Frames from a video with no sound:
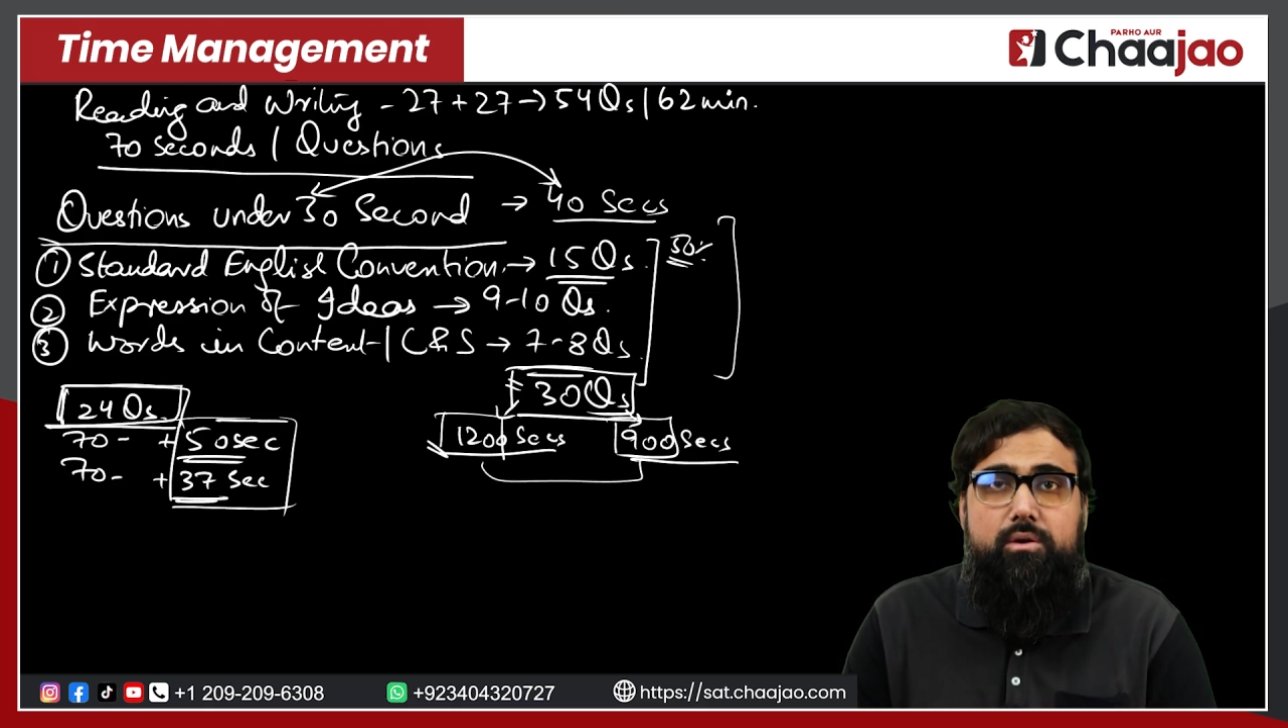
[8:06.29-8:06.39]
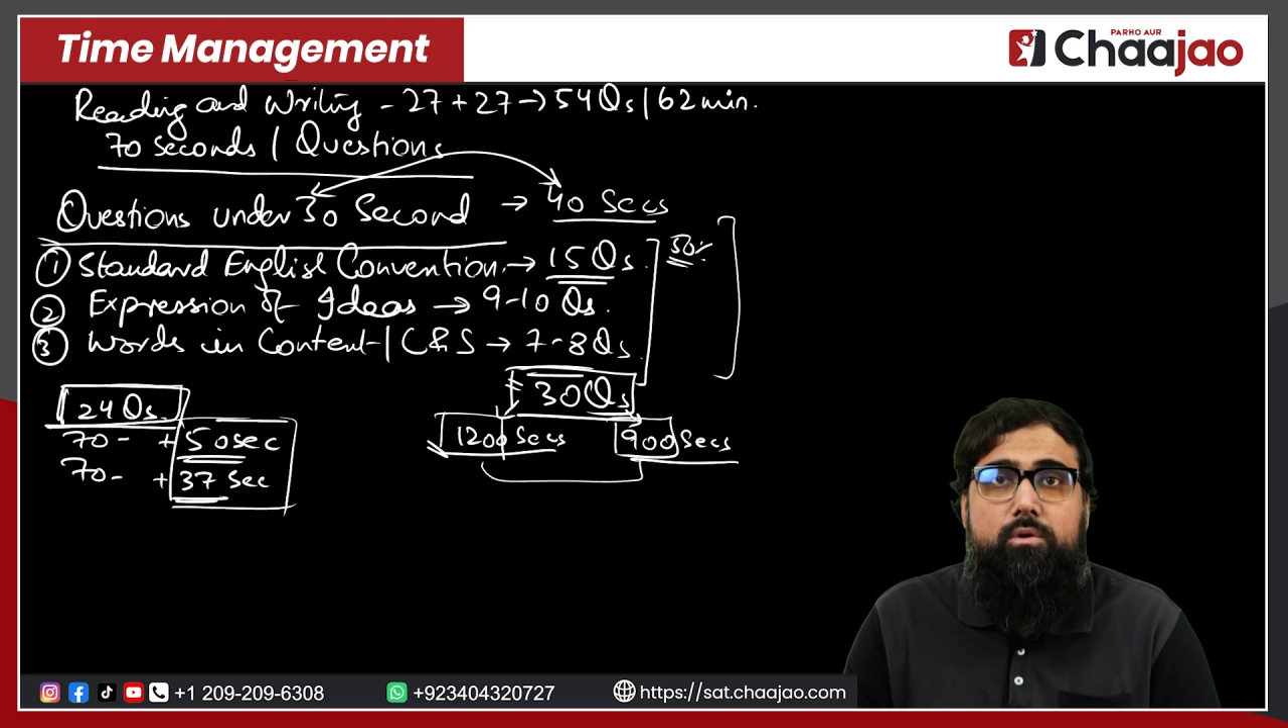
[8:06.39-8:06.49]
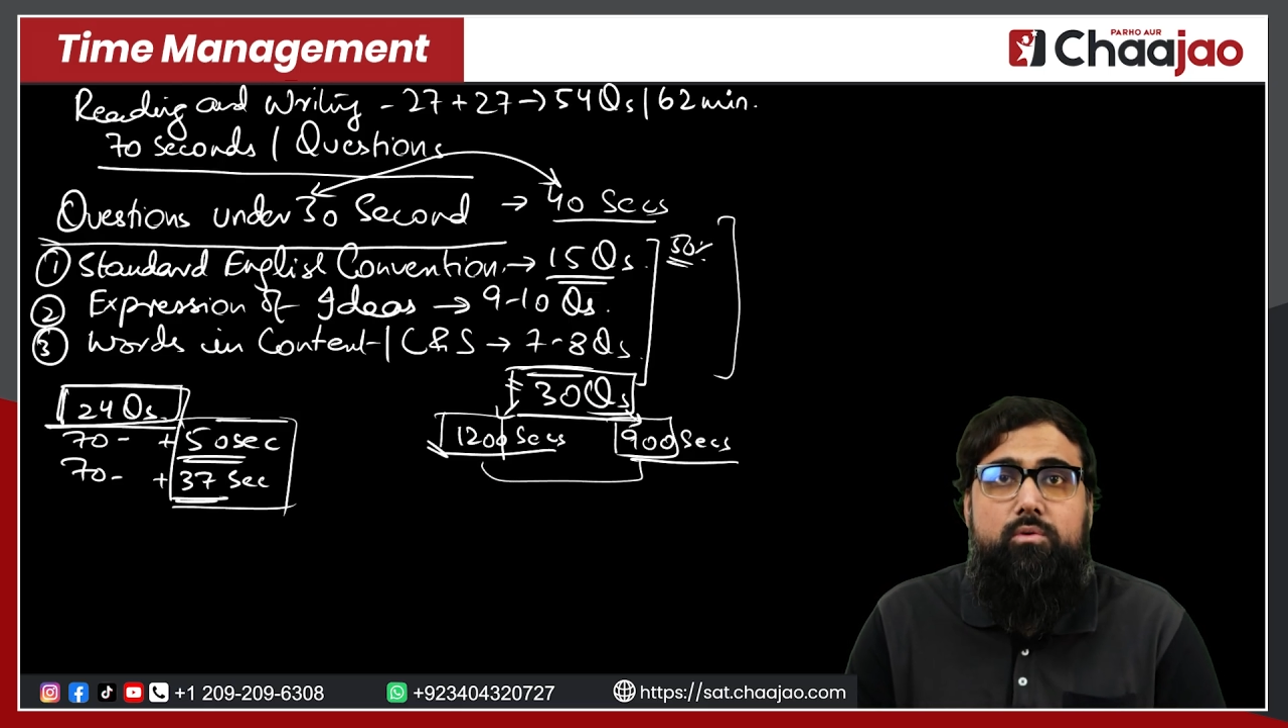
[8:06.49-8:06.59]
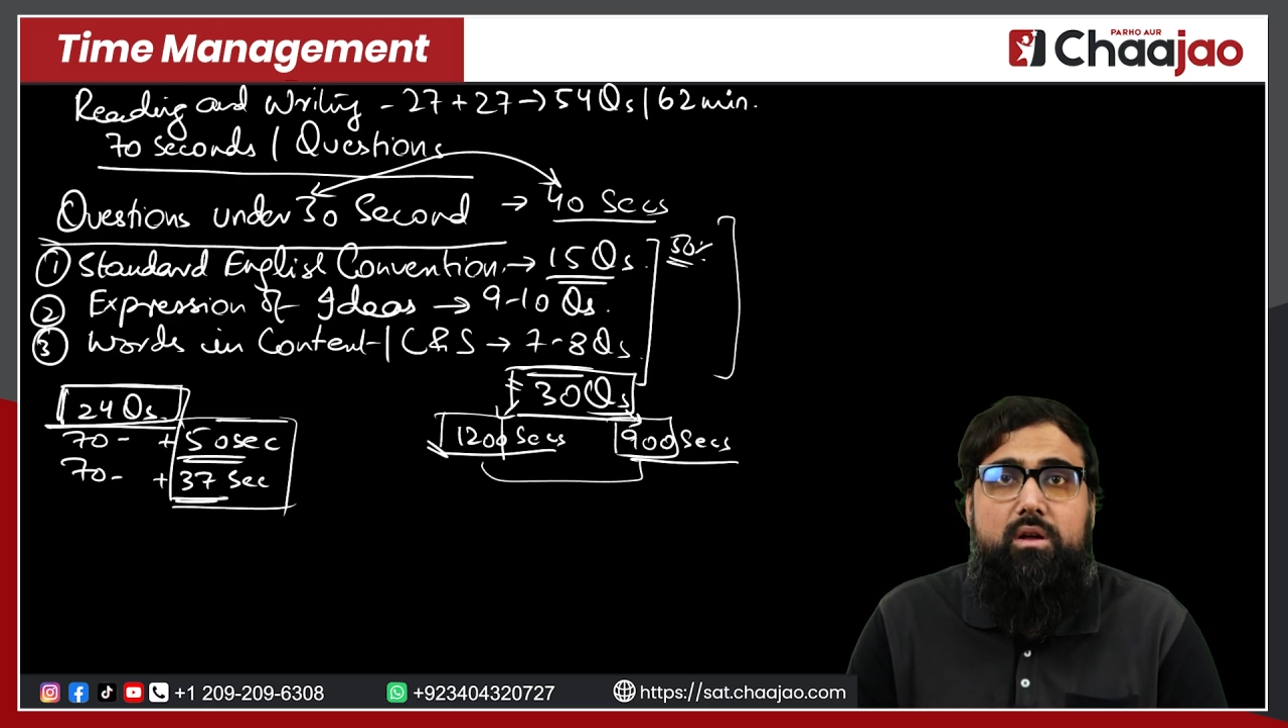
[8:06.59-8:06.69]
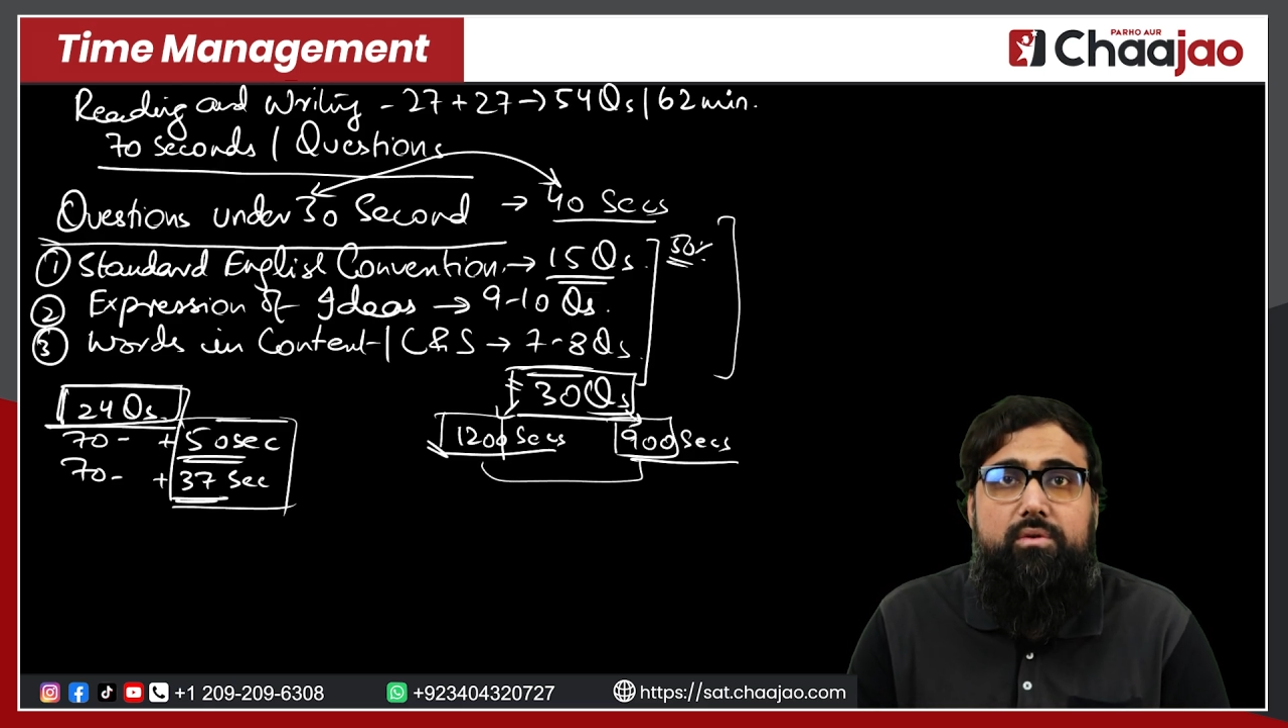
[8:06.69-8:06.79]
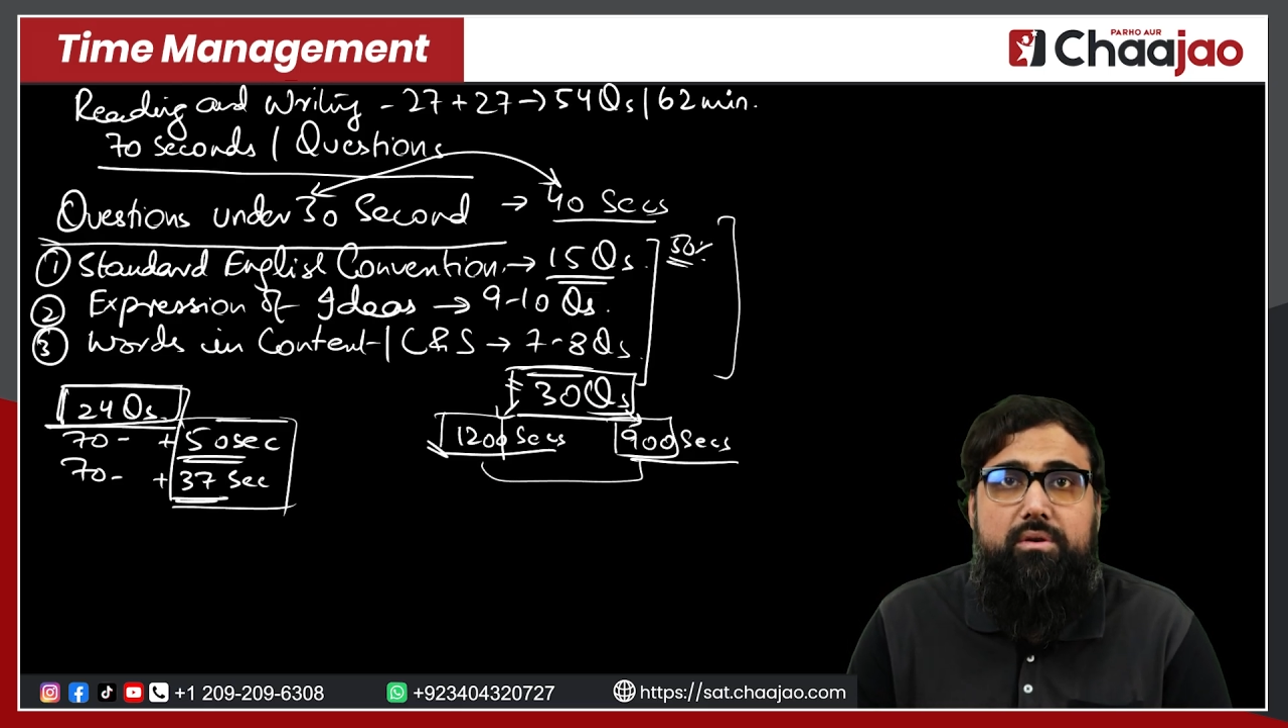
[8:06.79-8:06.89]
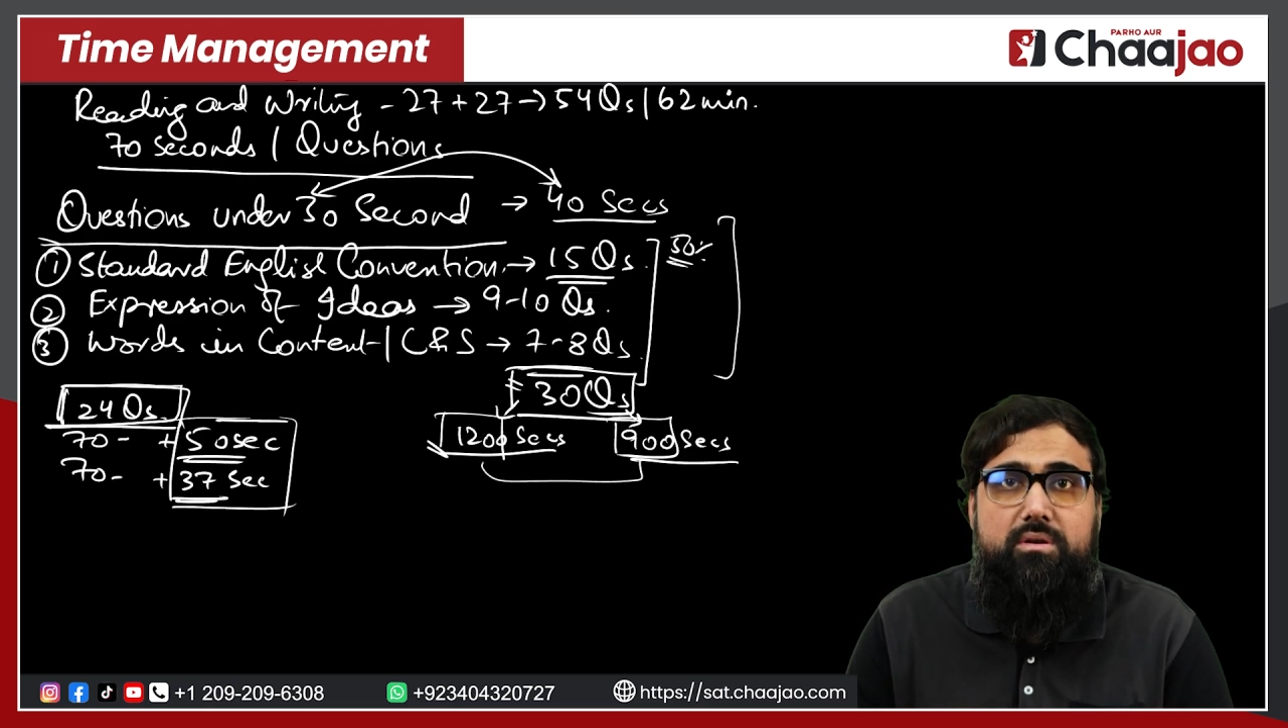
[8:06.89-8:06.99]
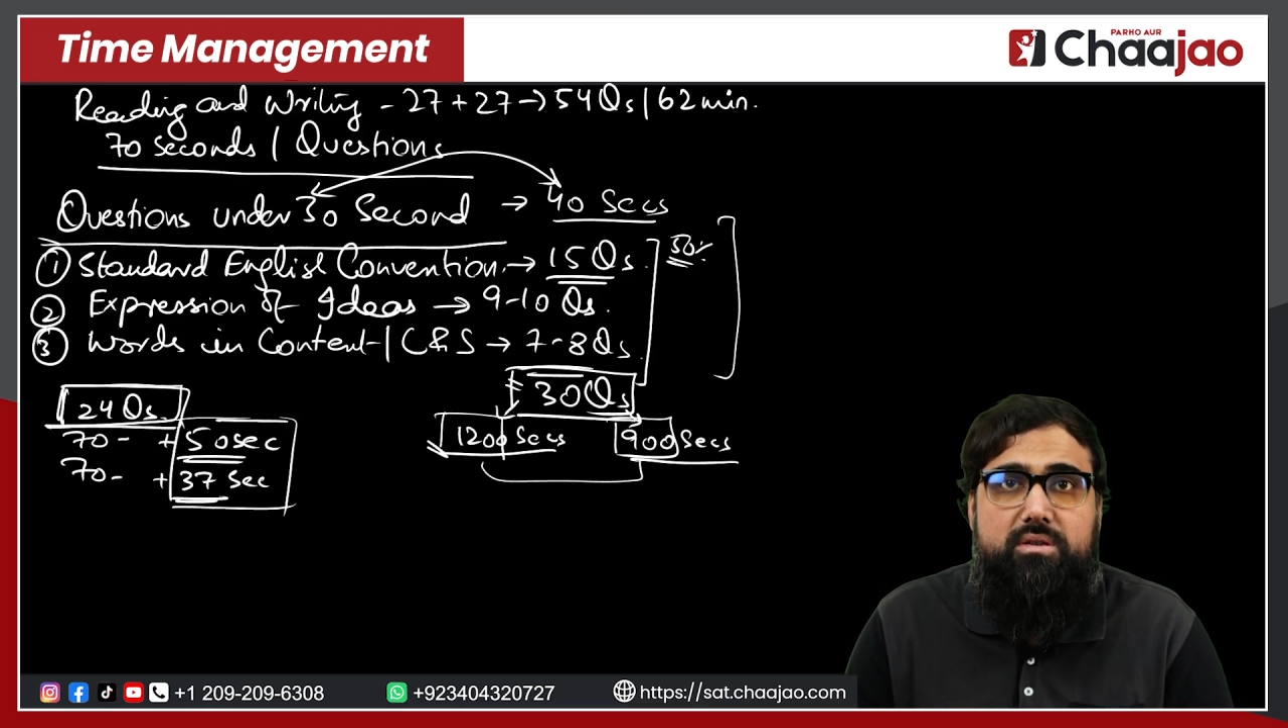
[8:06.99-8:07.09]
to 1200